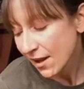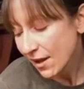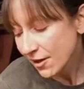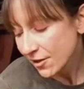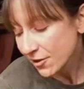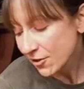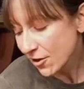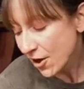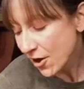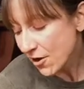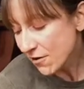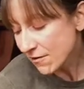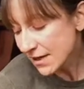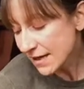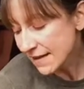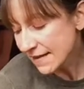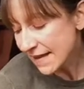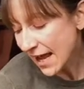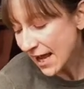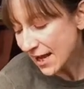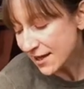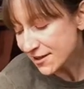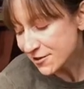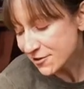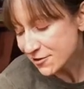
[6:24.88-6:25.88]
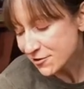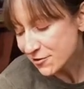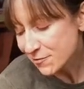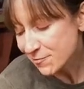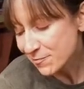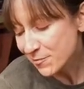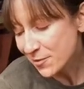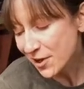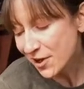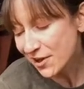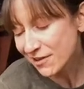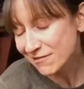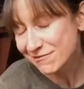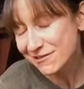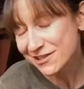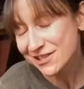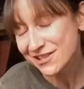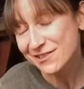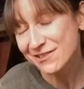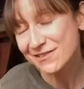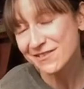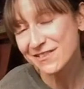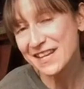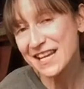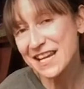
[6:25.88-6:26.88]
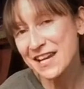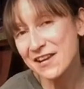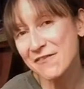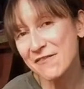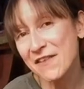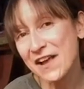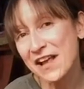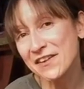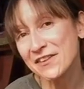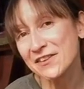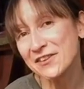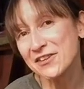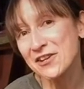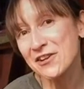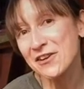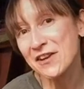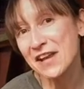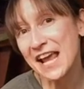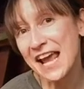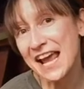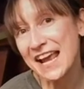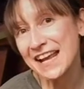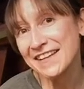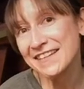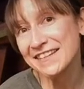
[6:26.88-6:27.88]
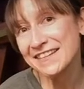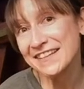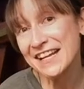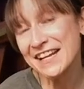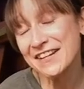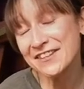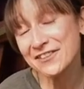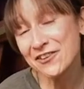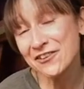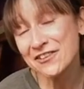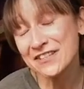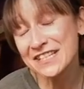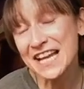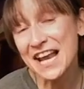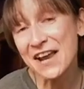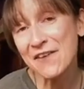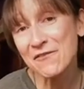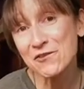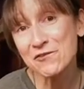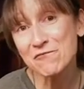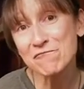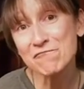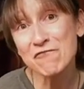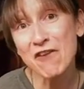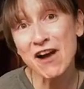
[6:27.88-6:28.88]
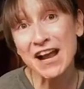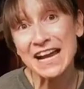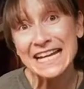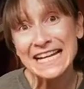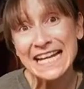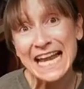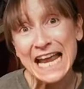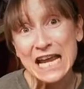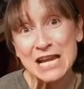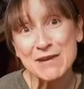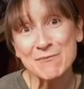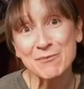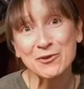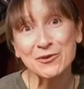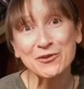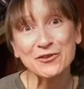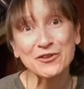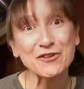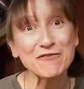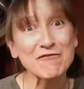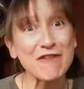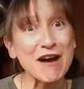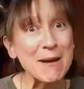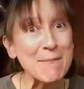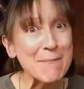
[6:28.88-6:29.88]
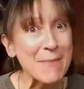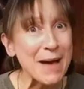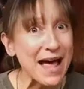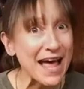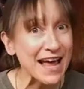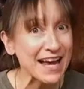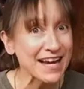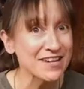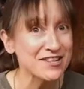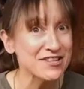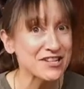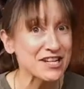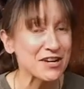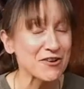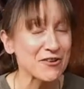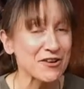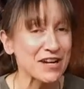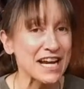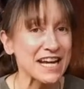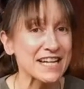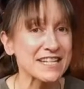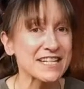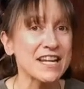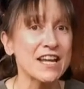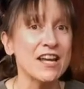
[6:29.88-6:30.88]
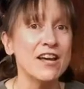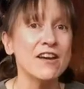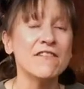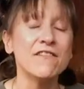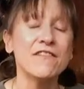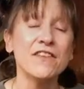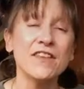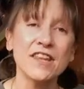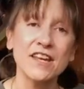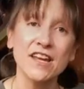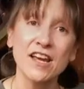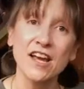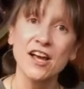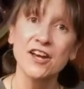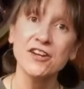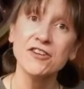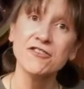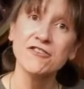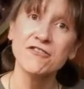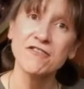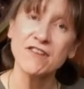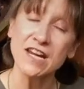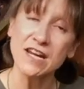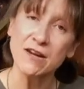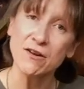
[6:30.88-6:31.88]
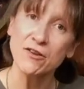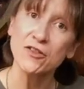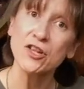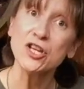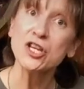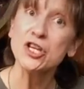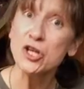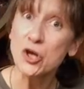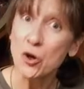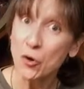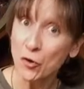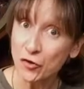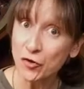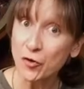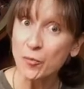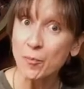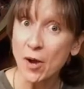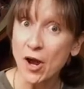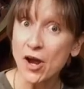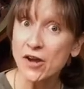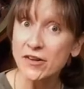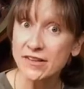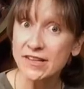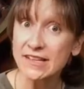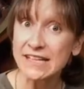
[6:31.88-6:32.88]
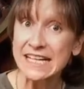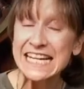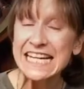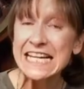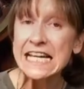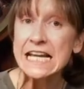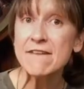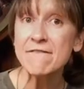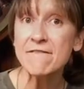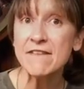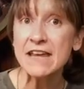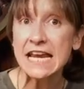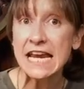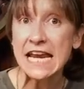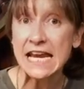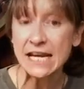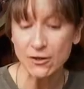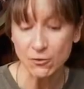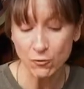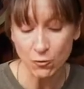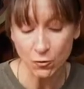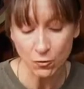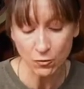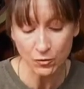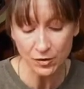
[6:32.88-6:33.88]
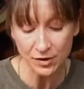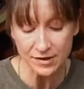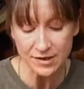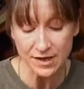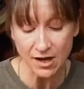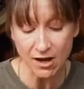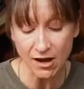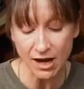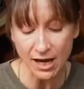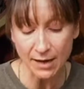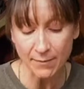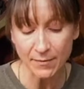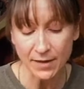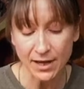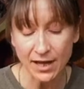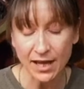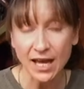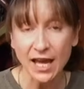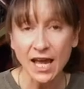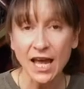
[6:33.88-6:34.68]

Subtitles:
Not only that, but think of our suitcase. It's got to have the right labels, the right packaging on it for the country that you're supposedly living in all the time.